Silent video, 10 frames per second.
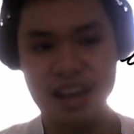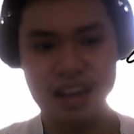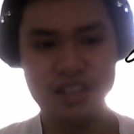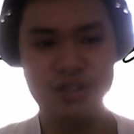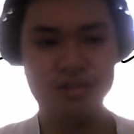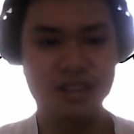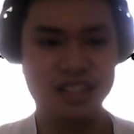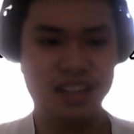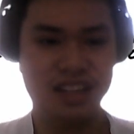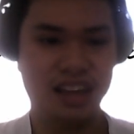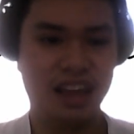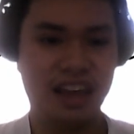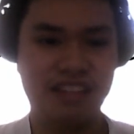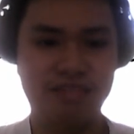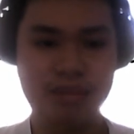S2 does not
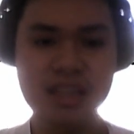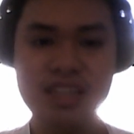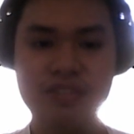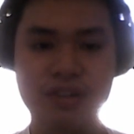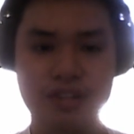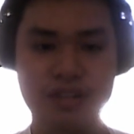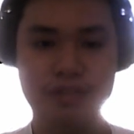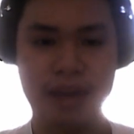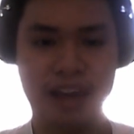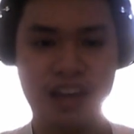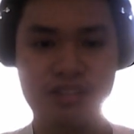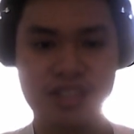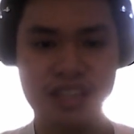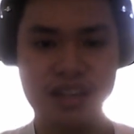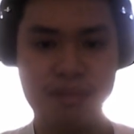have PC4's MAC
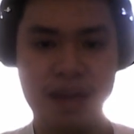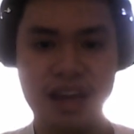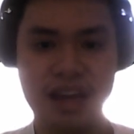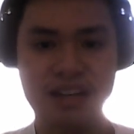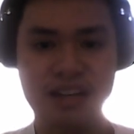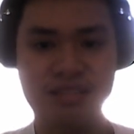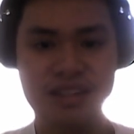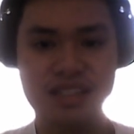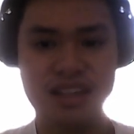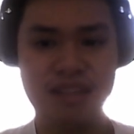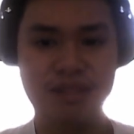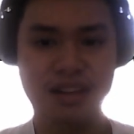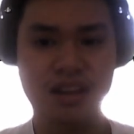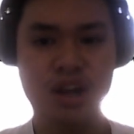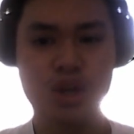address in the MAC address
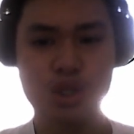table,